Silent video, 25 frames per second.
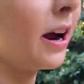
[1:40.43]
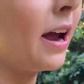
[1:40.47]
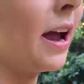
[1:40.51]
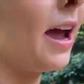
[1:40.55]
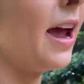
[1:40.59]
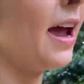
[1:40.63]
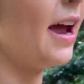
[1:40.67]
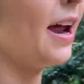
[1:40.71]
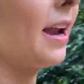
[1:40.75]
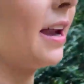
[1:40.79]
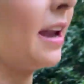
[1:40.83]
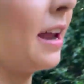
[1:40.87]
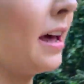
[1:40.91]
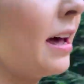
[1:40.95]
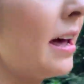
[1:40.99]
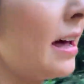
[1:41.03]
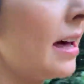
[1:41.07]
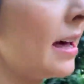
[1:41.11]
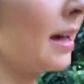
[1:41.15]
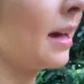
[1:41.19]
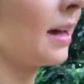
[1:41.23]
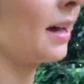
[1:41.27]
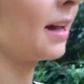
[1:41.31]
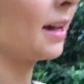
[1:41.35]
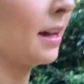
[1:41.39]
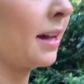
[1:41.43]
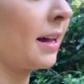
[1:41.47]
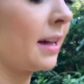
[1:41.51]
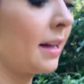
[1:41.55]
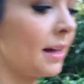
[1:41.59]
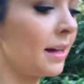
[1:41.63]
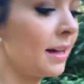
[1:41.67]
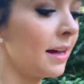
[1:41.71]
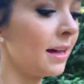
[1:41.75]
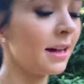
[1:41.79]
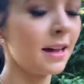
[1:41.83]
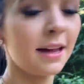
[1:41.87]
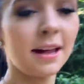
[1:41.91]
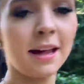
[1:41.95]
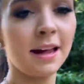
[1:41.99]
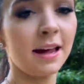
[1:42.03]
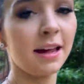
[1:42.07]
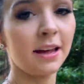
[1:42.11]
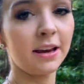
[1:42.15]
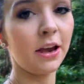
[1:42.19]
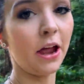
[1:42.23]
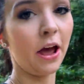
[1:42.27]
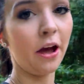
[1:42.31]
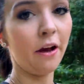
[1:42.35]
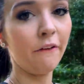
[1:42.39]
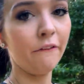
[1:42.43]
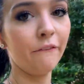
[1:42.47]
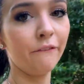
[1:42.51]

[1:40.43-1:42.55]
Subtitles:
and no.